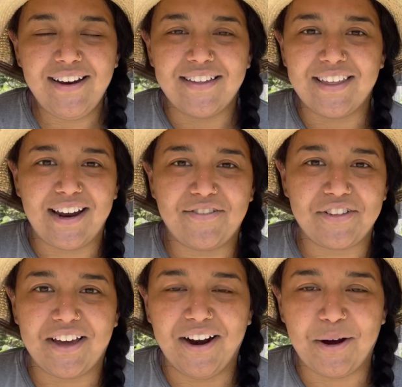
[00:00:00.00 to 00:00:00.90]
And then after
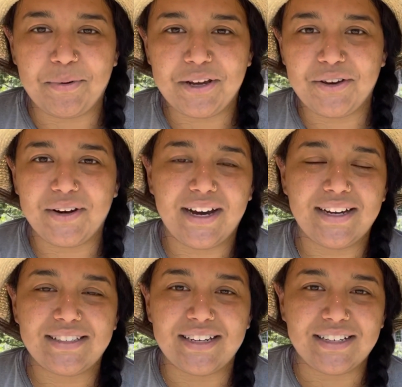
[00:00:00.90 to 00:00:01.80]
that, I'll put you
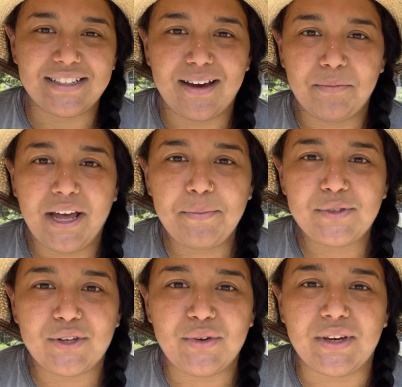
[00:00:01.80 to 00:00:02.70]
guys in a time lapse
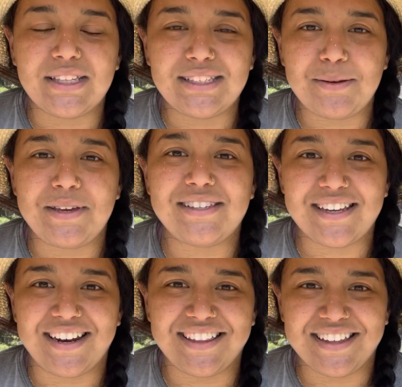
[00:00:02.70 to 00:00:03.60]
so you can see me
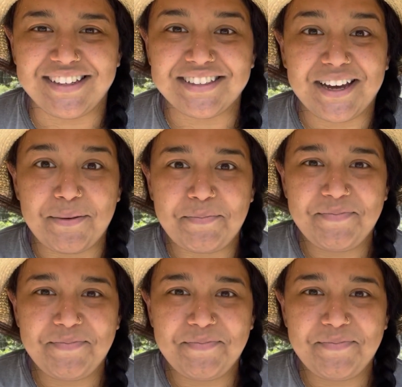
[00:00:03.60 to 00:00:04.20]
setting things up.